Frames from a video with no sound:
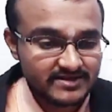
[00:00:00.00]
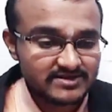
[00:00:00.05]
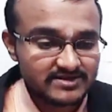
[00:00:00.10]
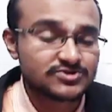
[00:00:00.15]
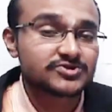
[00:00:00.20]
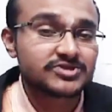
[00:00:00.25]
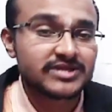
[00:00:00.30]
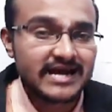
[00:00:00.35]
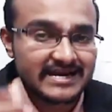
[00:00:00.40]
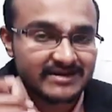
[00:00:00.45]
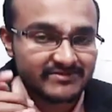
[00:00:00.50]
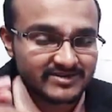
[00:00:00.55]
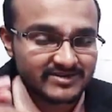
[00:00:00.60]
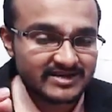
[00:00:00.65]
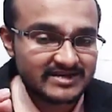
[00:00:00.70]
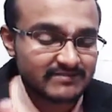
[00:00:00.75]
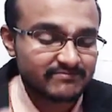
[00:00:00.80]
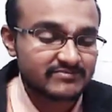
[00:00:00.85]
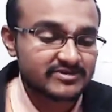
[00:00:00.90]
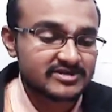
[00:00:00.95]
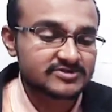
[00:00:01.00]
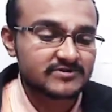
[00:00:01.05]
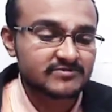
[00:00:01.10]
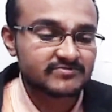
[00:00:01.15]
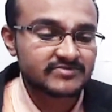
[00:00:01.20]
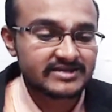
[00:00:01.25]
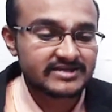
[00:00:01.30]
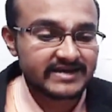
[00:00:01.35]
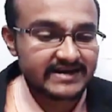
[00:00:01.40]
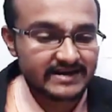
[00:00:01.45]
So that many numbers will
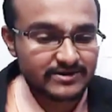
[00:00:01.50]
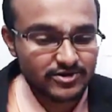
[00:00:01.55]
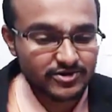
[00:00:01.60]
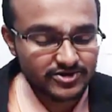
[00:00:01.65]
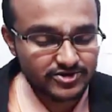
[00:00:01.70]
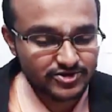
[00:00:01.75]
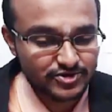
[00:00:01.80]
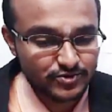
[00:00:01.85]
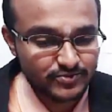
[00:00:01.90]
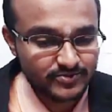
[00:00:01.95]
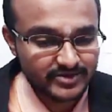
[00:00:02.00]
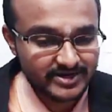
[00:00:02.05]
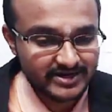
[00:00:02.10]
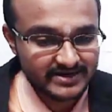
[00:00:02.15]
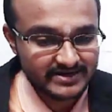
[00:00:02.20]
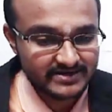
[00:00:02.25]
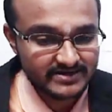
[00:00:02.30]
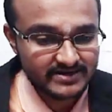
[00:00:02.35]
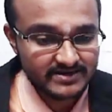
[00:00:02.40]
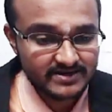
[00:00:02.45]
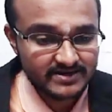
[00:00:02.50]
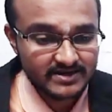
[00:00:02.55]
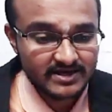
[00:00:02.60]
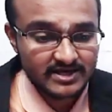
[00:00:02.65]
be there on numerator.